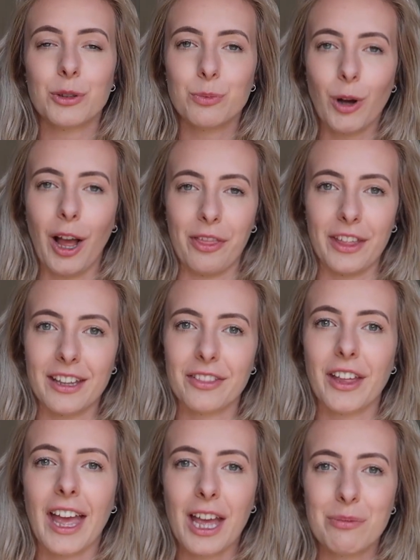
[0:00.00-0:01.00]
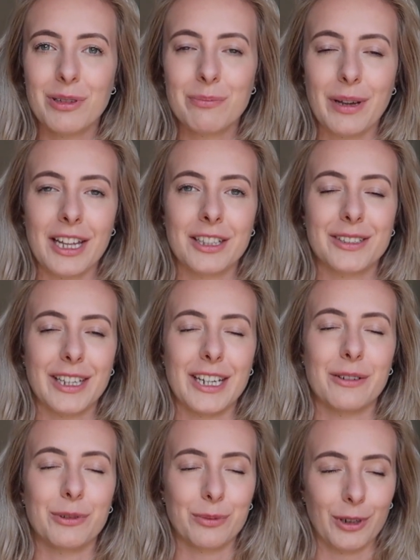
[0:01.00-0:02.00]
worth it. The hairpin bends,
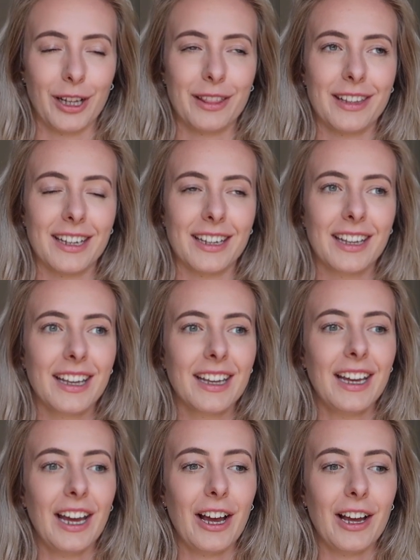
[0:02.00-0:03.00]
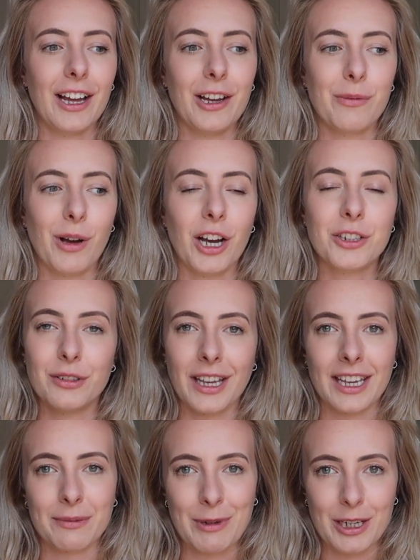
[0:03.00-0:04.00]
it was worth it. I do
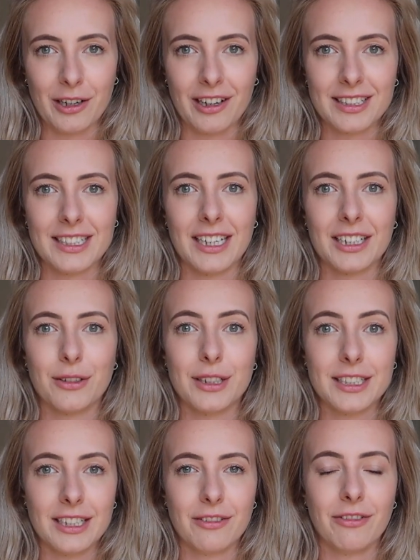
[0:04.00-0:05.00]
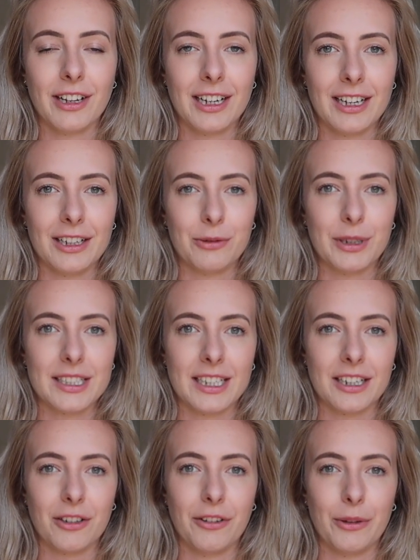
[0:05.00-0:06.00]
get a bit car sick, so I did feel a little bit
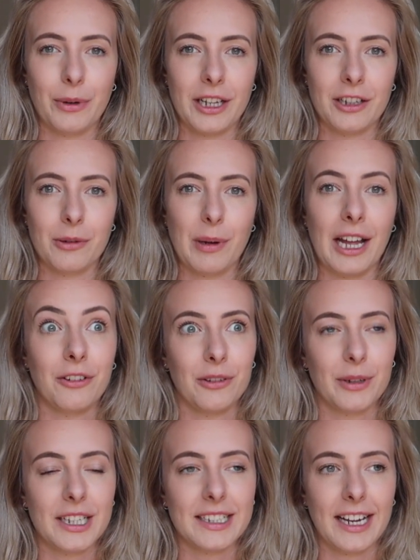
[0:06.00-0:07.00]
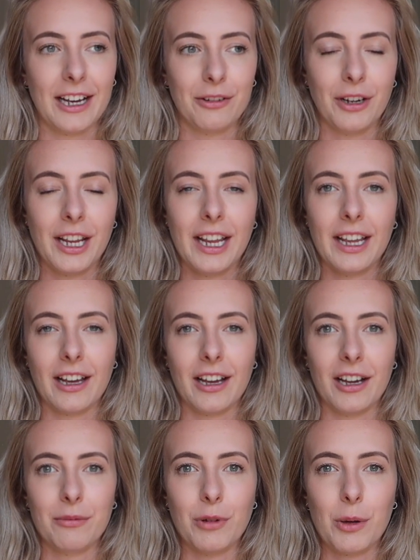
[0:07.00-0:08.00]
sick on the way up and on the way down,
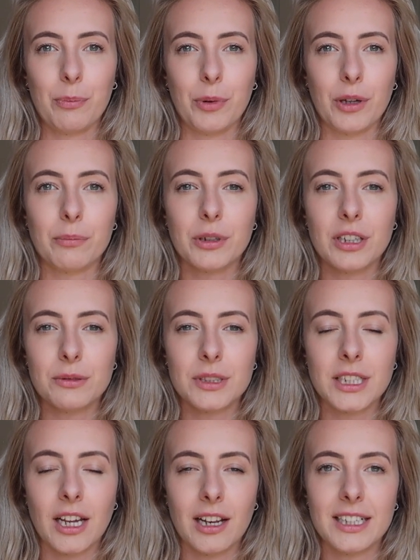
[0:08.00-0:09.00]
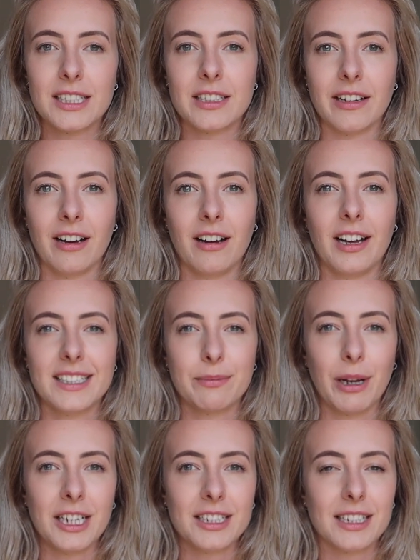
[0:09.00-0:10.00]
but because it was an early start I
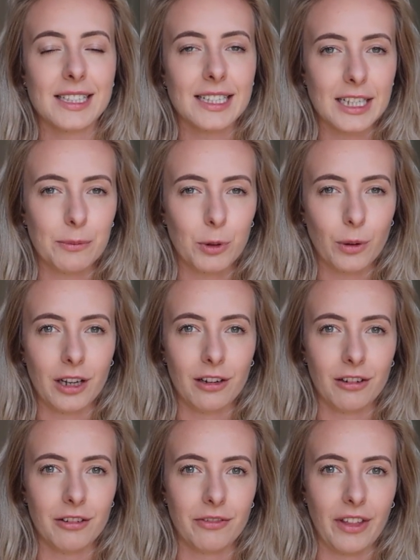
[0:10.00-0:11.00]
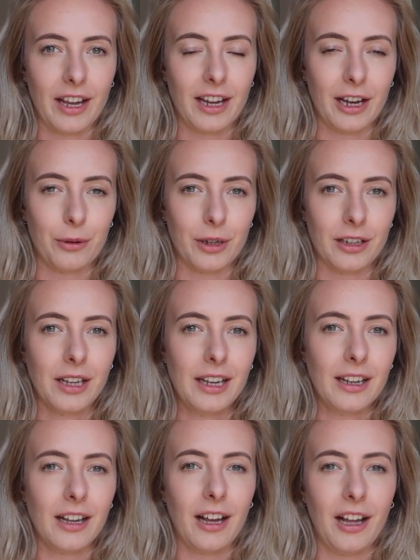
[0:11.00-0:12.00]
managed to sleep quite a lot of that hour,
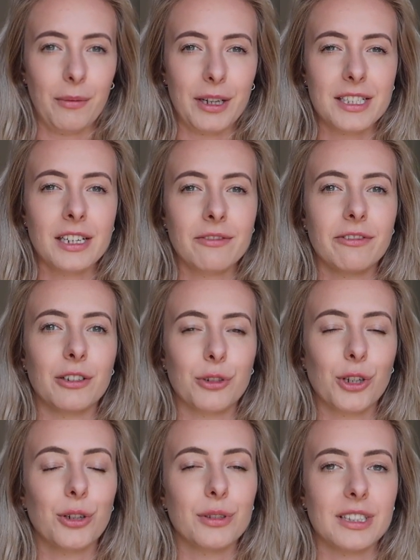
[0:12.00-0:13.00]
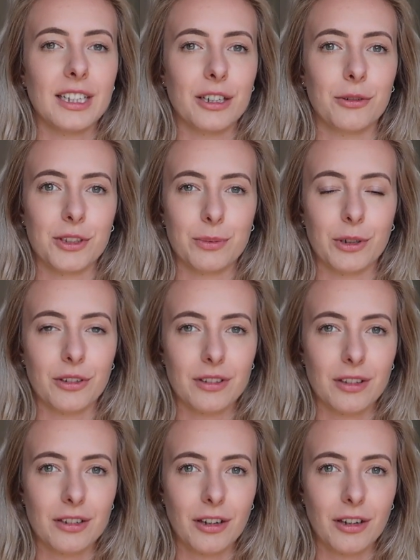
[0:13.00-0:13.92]
and didn't feel too sick once we got to the